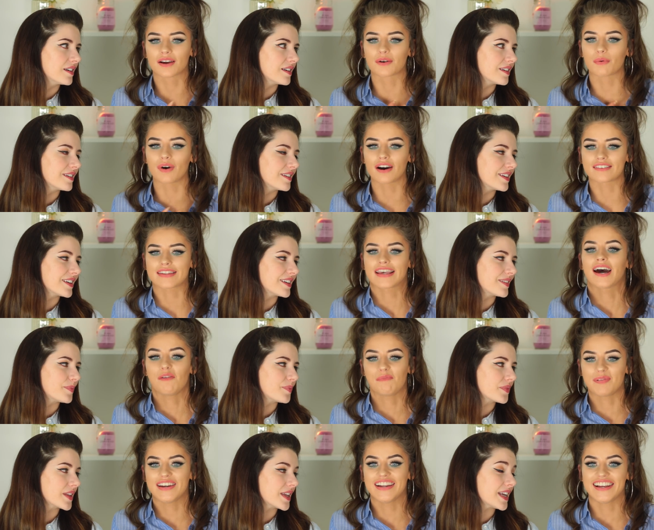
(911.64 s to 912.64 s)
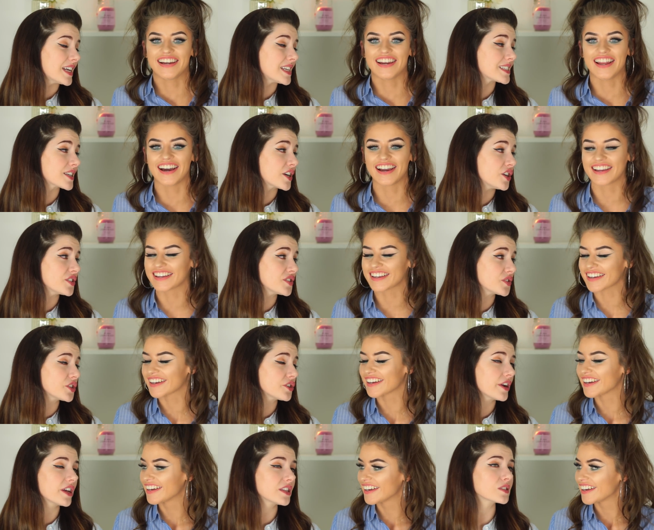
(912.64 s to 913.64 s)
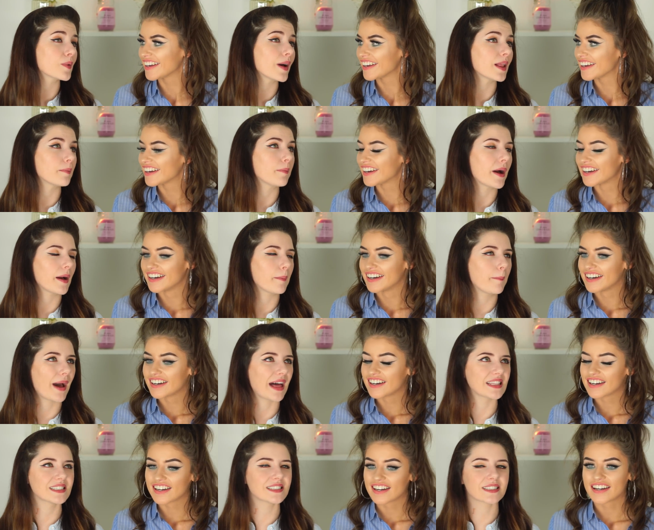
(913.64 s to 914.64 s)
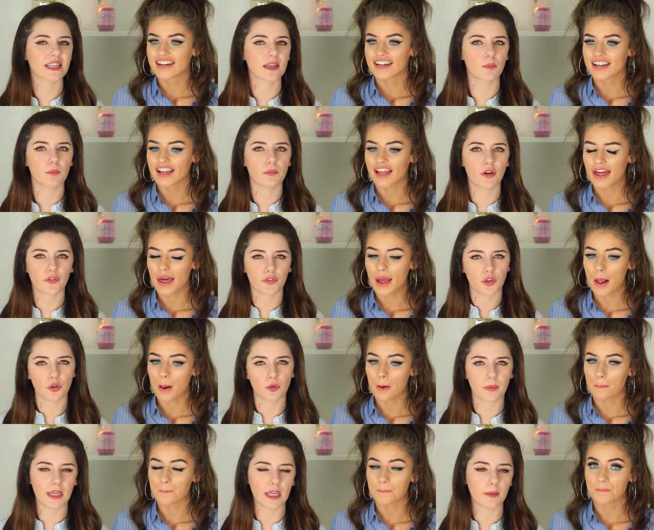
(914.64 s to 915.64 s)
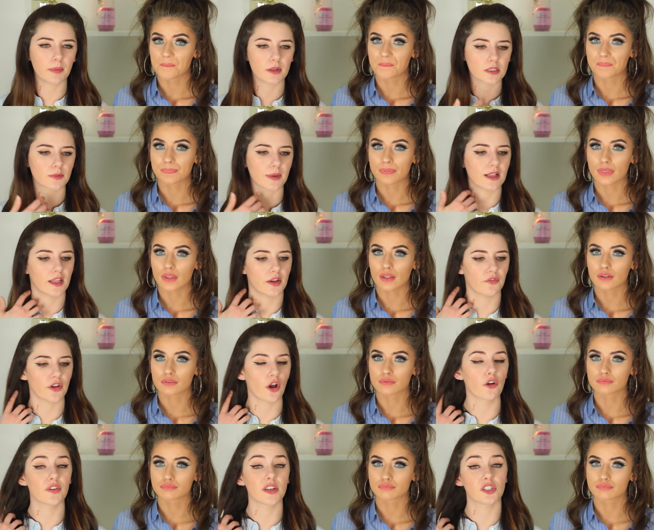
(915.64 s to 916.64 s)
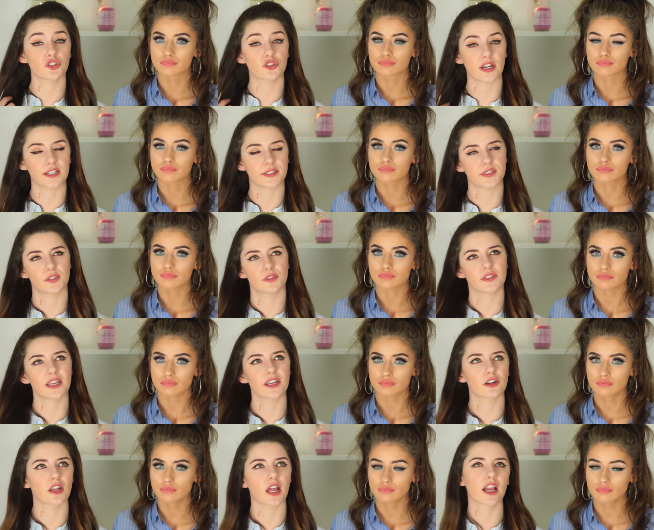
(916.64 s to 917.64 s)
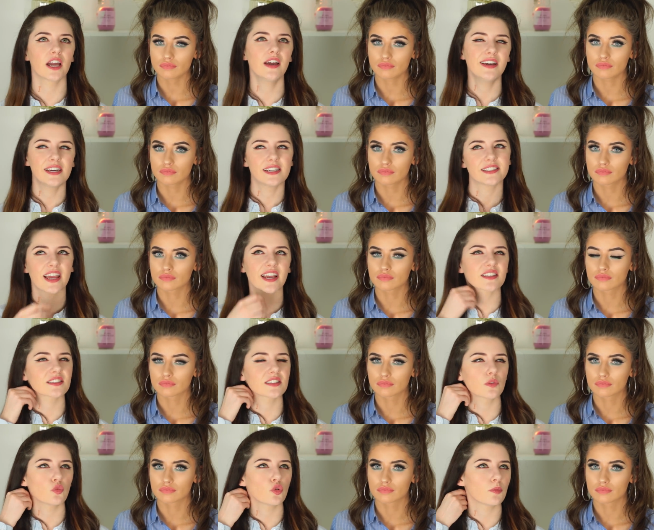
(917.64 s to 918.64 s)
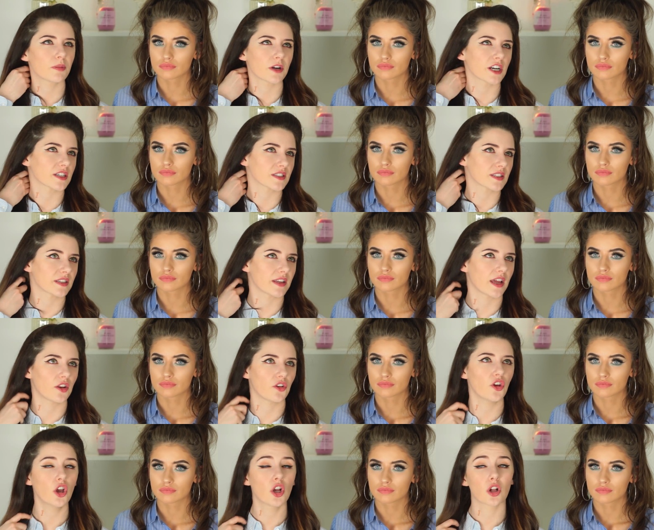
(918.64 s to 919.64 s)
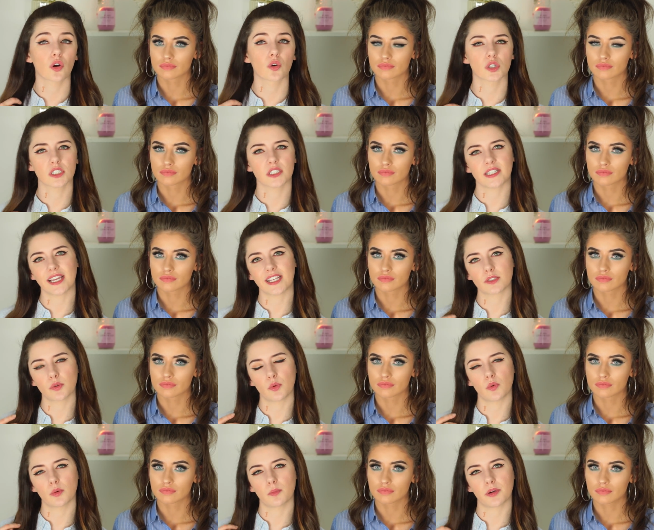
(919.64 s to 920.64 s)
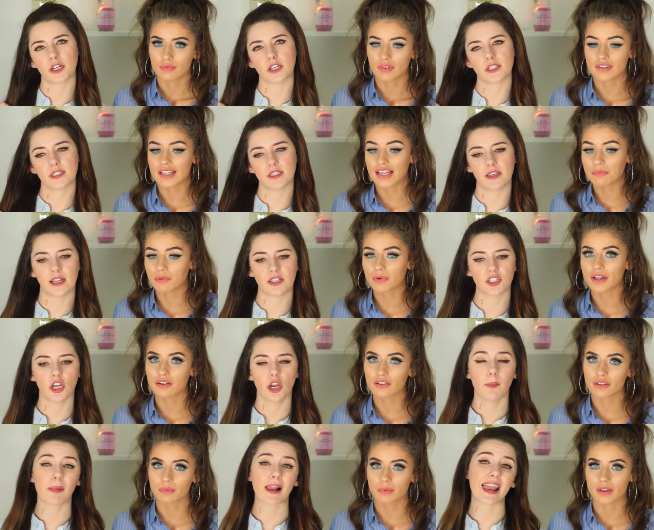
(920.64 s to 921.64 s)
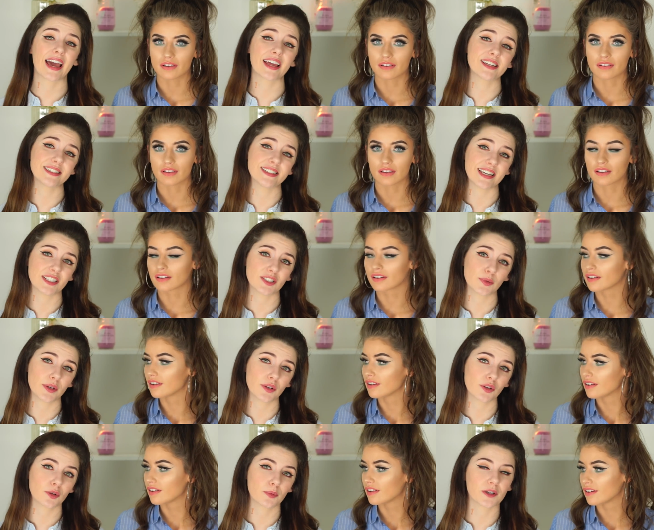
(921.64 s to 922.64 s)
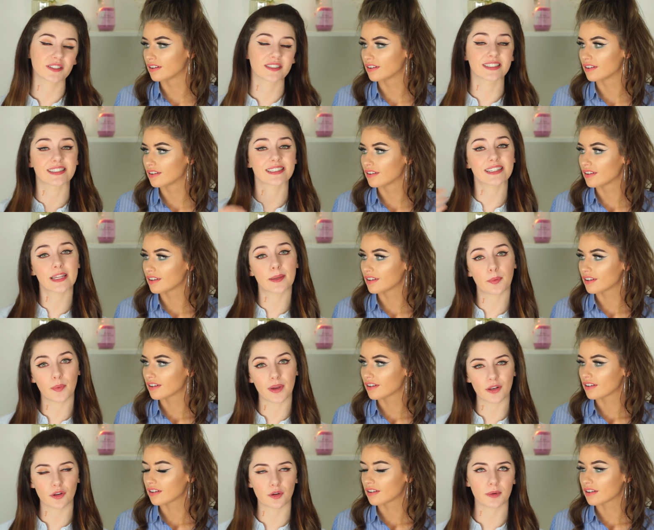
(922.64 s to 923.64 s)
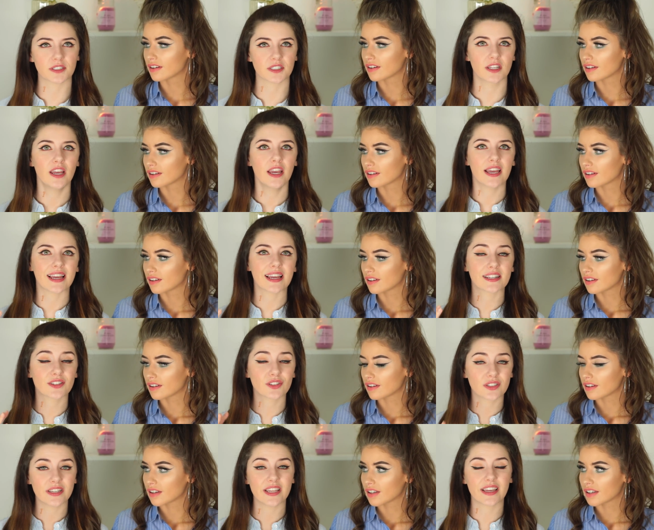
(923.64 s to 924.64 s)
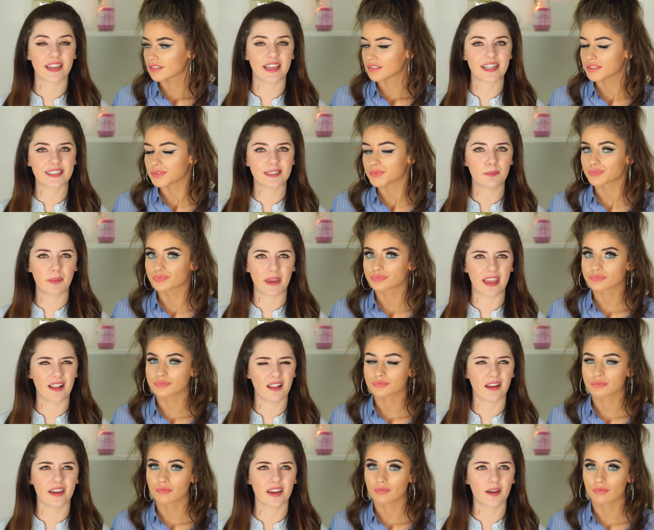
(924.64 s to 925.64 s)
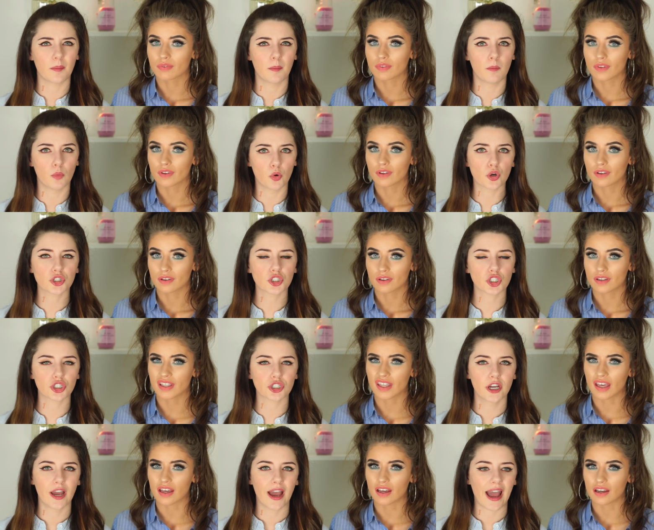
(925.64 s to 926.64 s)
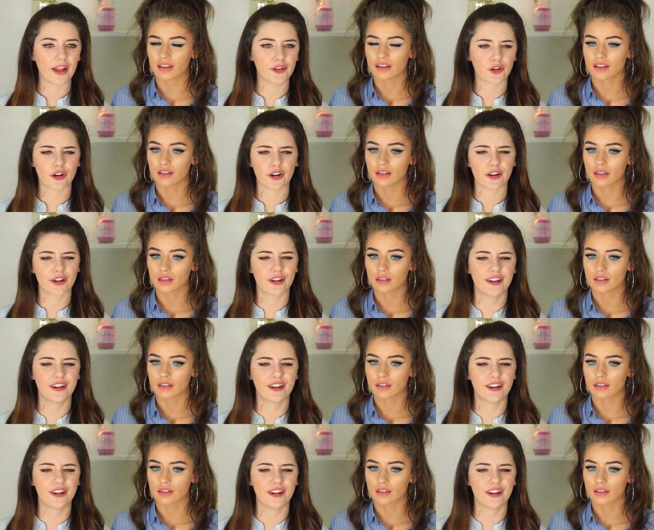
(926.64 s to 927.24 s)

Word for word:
Speaker 1: like what's happening? It's like because you're as well ba- balancing a few people as well of, of interest. So say you're like texting one person and going on dates with one person sleeping and with planning person. dates with another person, sleeping with another person. It it gets a bit like much. Yeah. And you're,